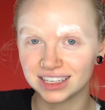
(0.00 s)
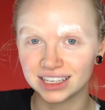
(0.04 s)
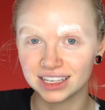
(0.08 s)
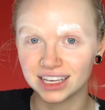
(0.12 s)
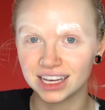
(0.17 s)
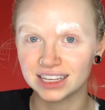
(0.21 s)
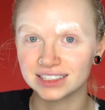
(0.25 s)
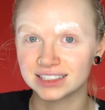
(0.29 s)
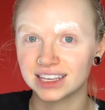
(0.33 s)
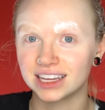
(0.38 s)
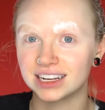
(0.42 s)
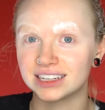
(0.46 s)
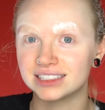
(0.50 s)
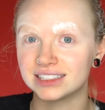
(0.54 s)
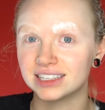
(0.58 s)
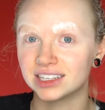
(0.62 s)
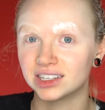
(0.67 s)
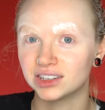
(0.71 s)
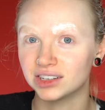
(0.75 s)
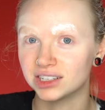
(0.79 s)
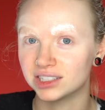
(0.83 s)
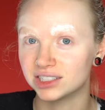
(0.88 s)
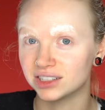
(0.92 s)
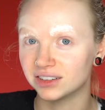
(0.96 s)
You guys gotta
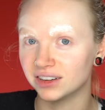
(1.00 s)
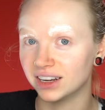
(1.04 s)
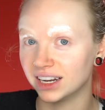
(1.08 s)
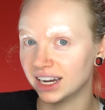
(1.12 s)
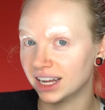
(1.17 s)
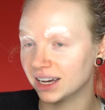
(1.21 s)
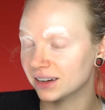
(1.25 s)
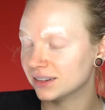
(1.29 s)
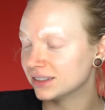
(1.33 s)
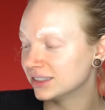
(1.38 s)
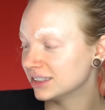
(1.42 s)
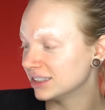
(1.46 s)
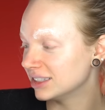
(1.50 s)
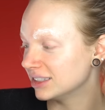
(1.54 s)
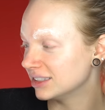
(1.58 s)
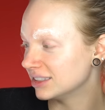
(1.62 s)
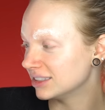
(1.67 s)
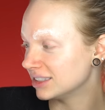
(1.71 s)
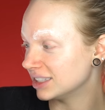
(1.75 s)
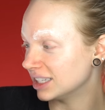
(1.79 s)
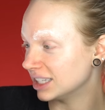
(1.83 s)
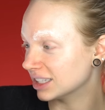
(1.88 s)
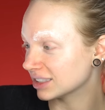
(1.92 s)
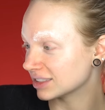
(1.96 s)
see Creature right now.
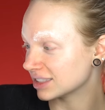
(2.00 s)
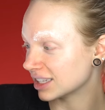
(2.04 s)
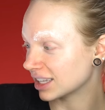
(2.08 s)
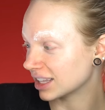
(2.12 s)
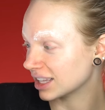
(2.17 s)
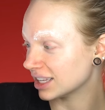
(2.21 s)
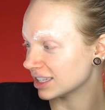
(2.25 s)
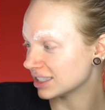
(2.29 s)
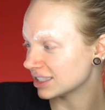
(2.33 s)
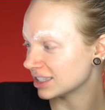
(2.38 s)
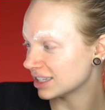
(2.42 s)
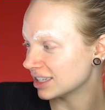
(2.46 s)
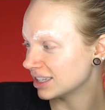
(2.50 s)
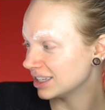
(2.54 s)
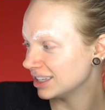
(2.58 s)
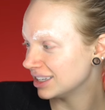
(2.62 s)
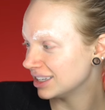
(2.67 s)
He looks like this.